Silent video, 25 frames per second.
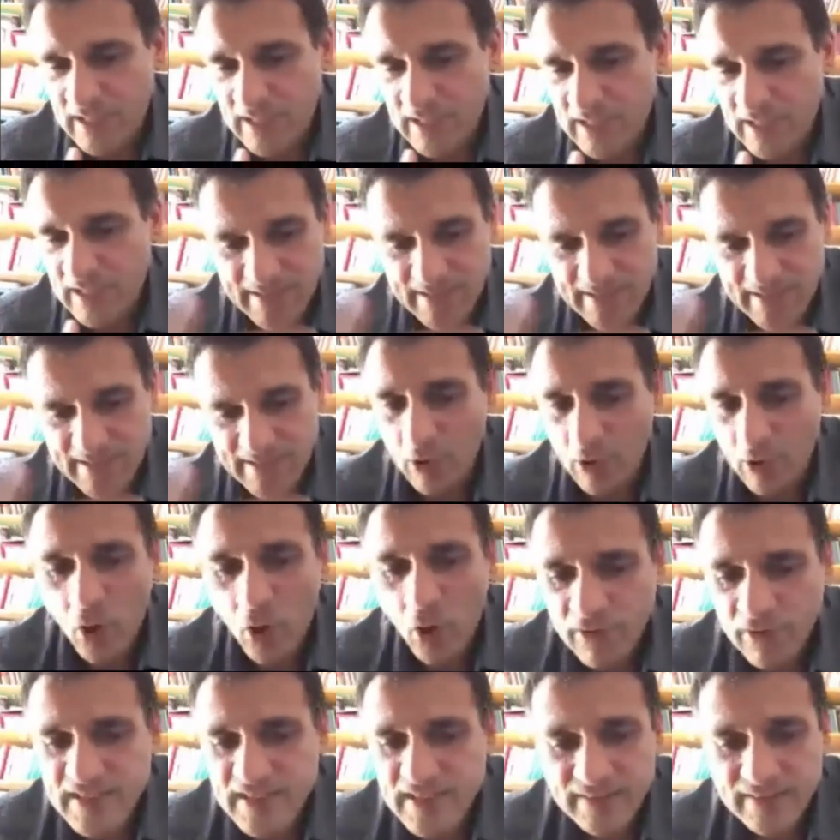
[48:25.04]
let's say,
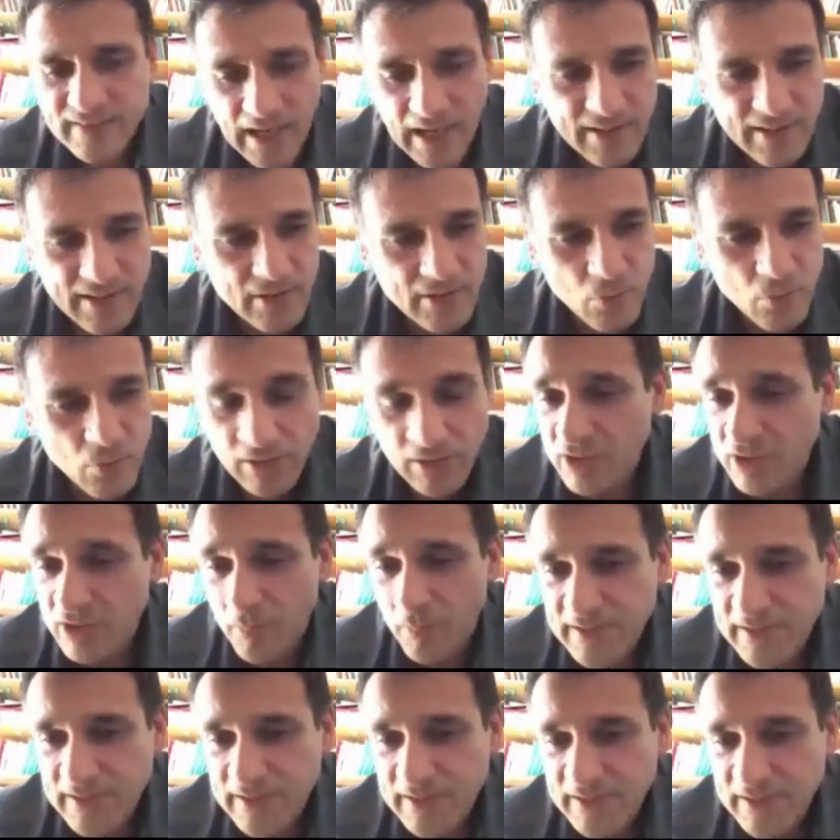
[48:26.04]
all the Italians,
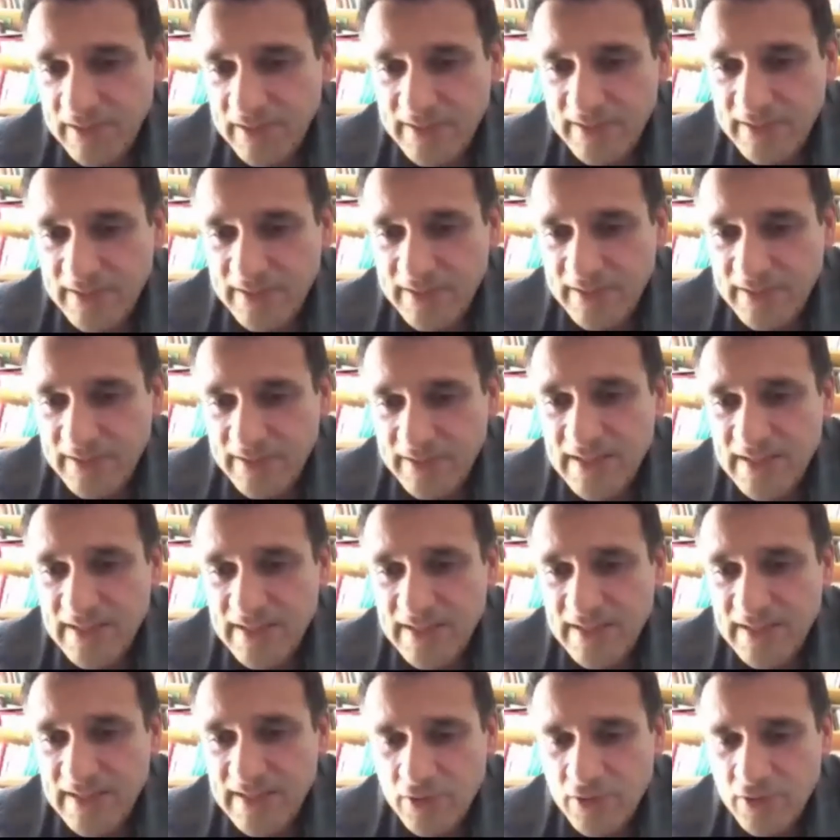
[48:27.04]
were completely
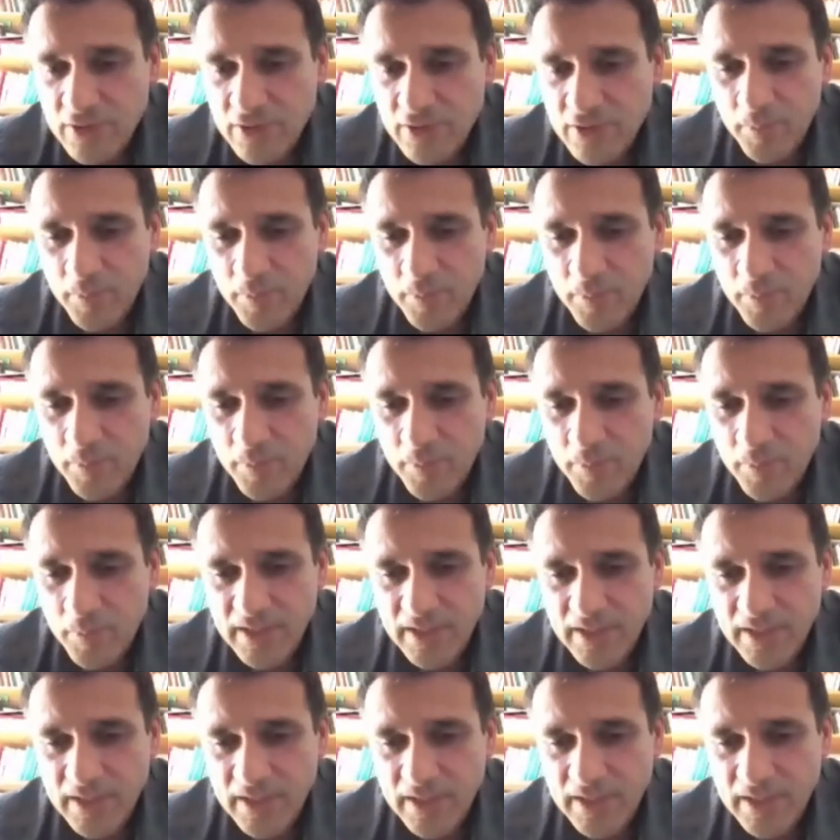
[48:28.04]
disappeared